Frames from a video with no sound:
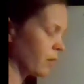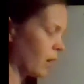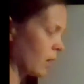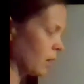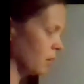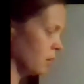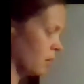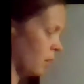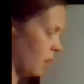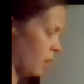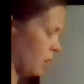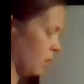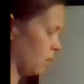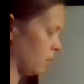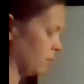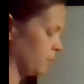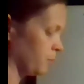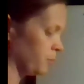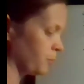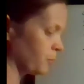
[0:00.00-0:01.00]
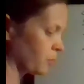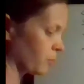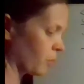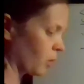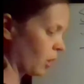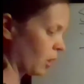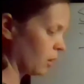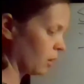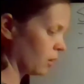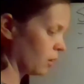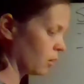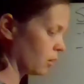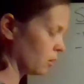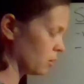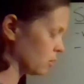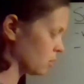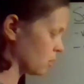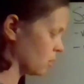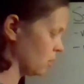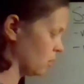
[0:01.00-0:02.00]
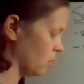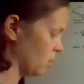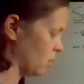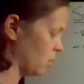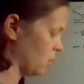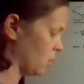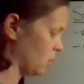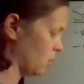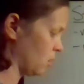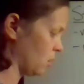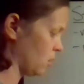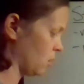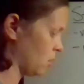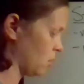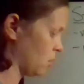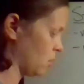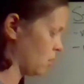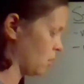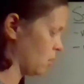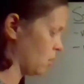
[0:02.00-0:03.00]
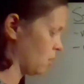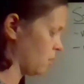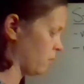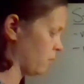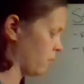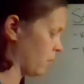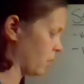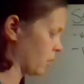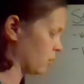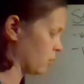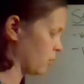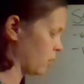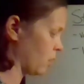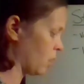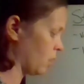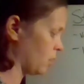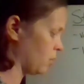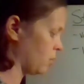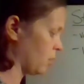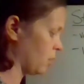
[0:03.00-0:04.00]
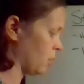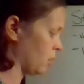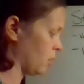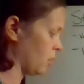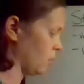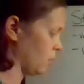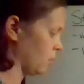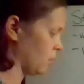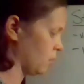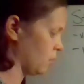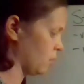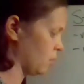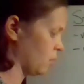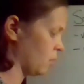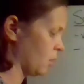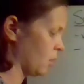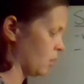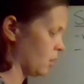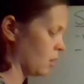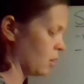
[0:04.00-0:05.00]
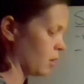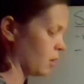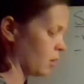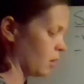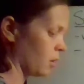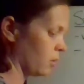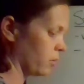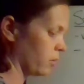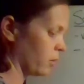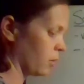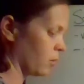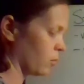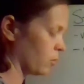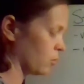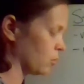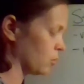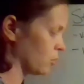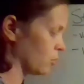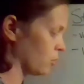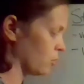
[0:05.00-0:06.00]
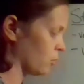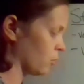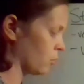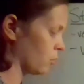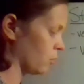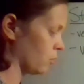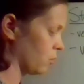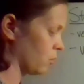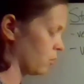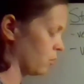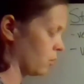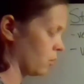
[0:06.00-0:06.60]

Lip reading: find that is vector AB is equal to